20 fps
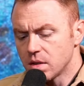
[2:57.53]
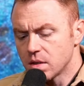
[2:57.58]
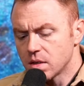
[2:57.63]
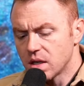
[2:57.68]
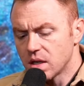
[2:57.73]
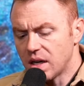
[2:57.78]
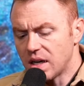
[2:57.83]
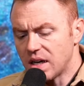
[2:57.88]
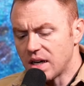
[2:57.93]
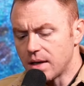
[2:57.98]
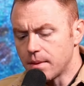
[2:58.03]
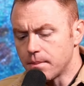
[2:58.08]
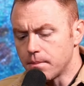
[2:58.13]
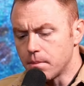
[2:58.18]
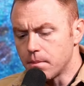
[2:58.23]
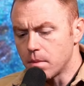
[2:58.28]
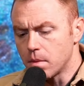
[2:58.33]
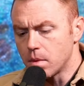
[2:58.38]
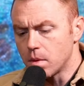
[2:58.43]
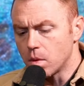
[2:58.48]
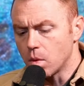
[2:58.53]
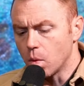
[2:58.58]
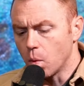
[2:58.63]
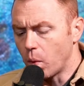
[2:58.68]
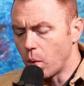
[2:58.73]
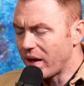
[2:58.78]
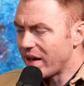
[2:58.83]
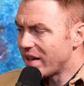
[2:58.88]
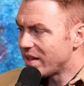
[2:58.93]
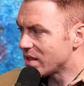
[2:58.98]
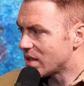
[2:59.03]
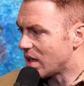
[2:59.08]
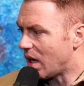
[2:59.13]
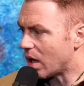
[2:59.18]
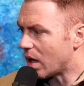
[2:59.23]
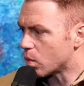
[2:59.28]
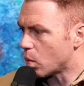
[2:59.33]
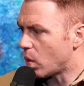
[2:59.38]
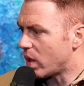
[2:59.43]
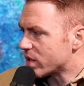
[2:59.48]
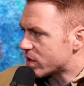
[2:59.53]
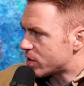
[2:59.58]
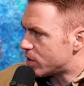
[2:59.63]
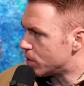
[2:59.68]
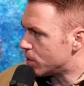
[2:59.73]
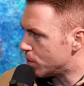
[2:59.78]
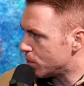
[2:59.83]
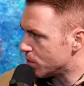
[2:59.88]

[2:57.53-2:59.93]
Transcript: um, when God wants to do